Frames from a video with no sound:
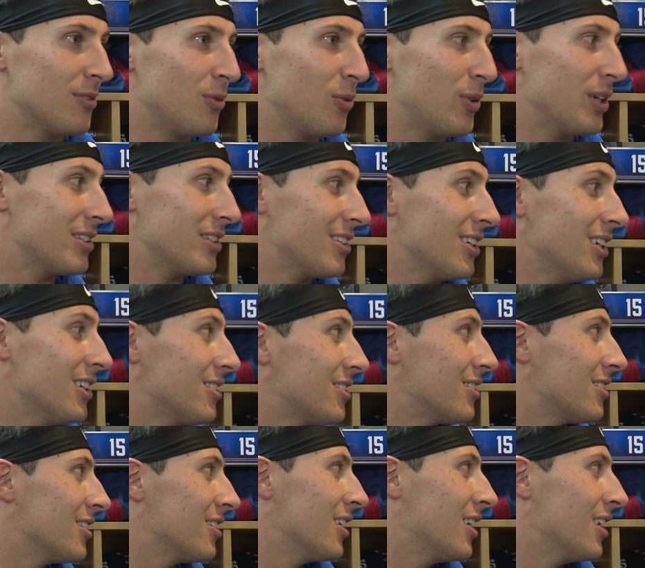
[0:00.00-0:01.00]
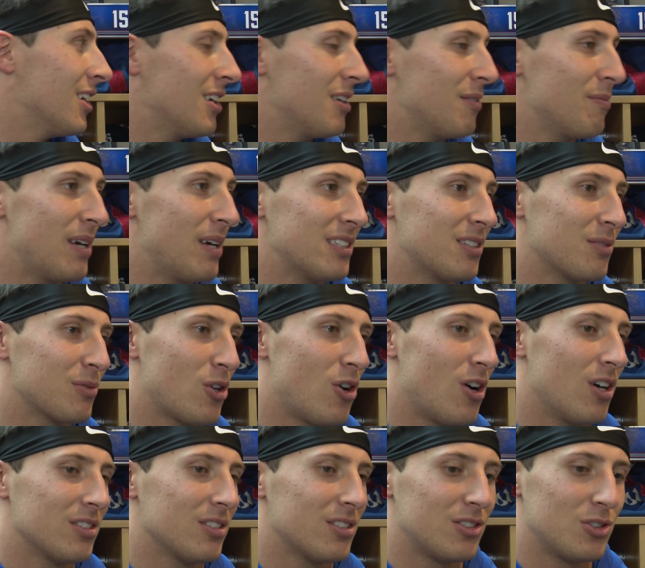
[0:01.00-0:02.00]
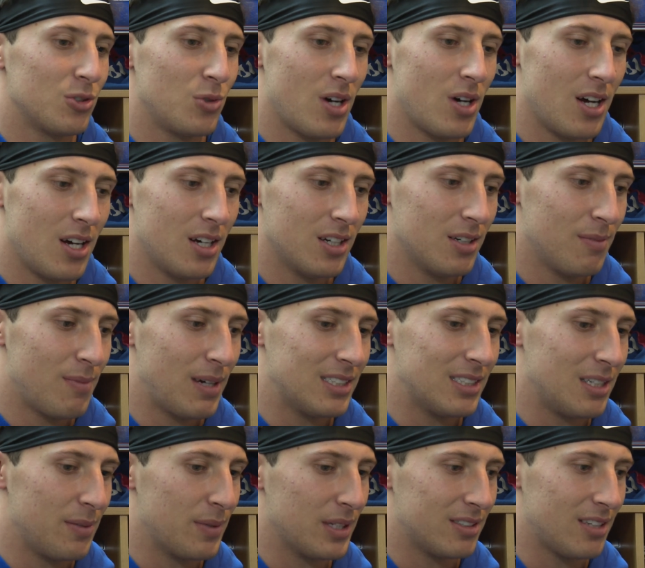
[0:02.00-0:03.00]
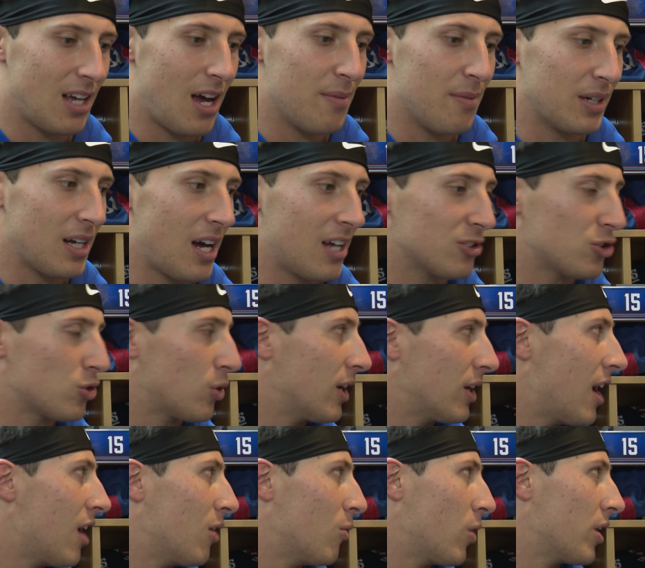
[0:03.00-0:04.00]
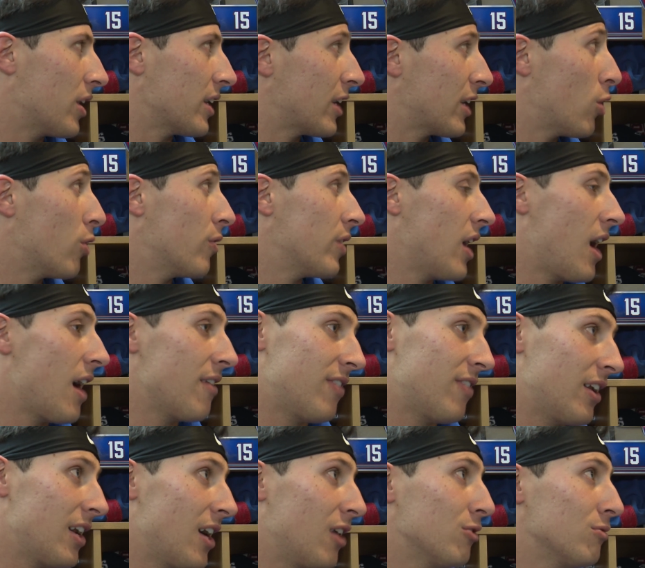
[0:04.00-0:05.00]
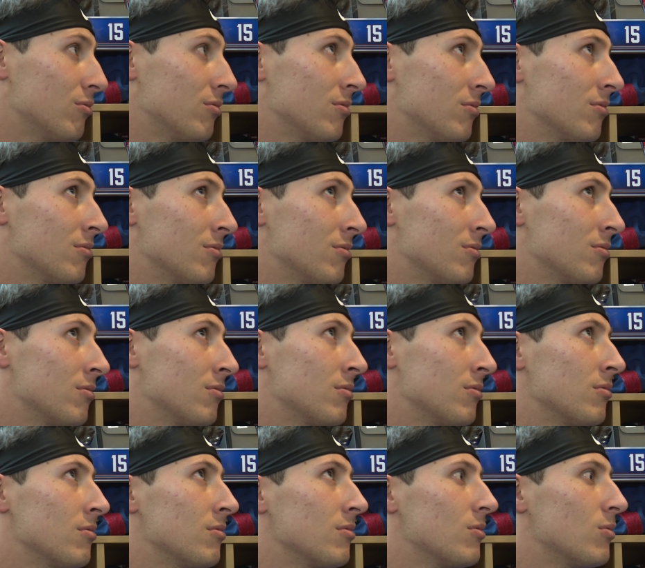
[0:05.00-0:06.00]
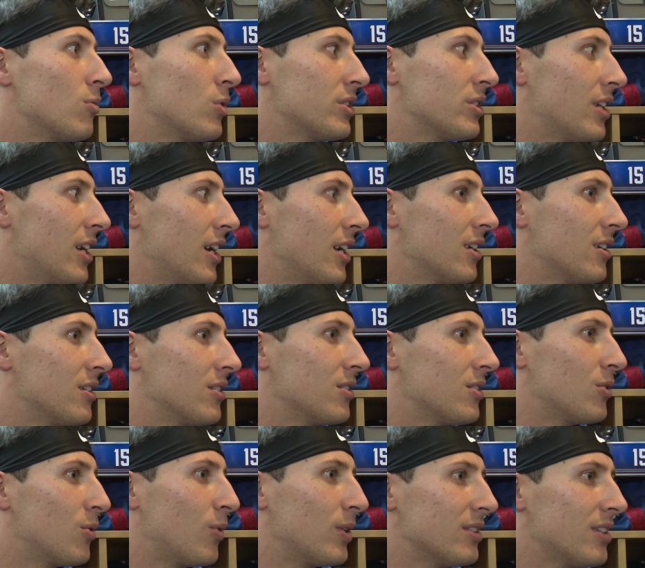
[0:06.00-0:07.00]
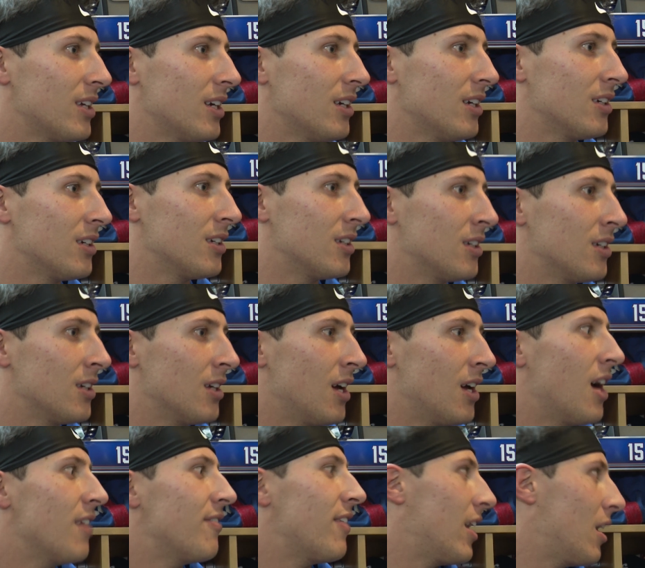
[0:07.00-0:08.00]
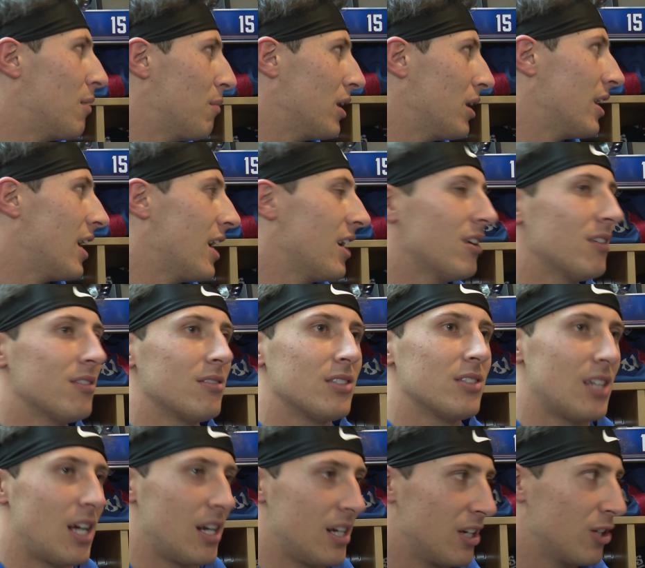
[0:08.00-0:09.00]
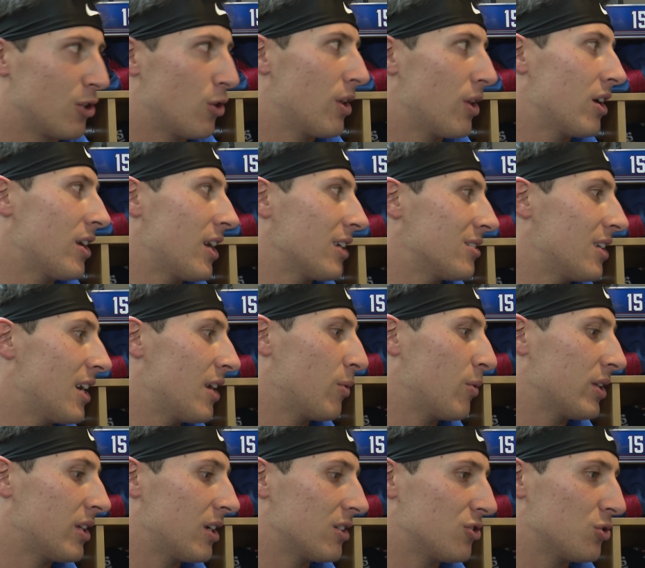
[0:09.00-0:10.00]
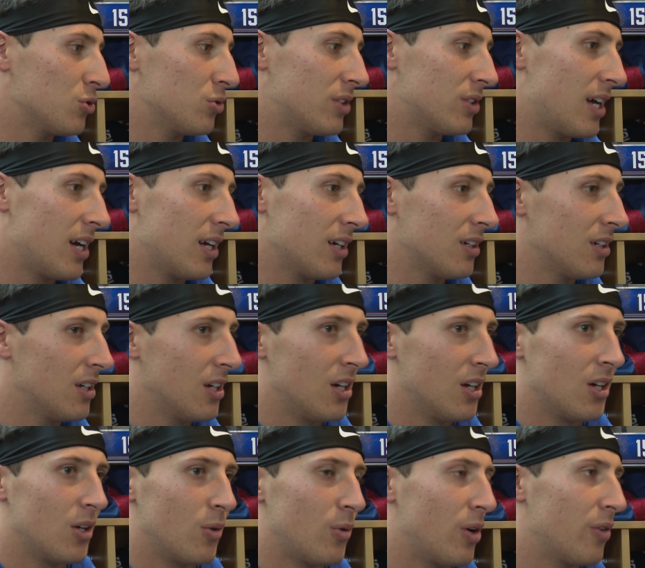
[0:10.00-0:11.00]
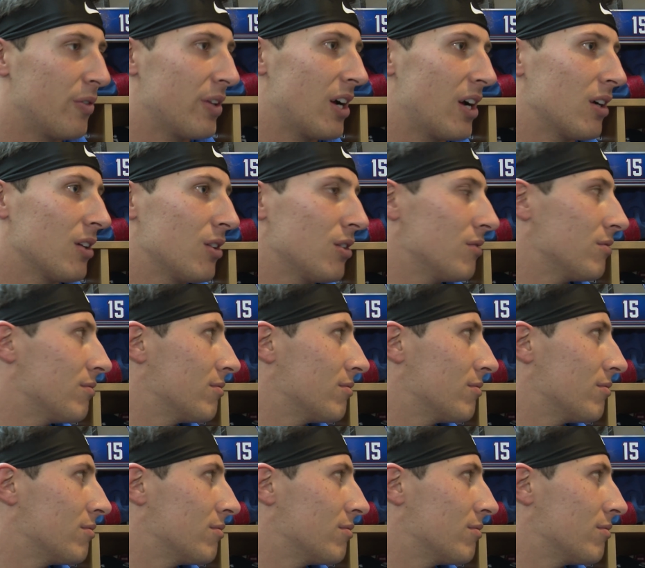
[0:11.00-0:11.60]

what is this? Made some calls to uh, my team at the time and got it sorted out and wanted to get over there. I found out, what's today? Wednesday? Found out Monday, said I need to go there next day, went there Tuesday. We're over there,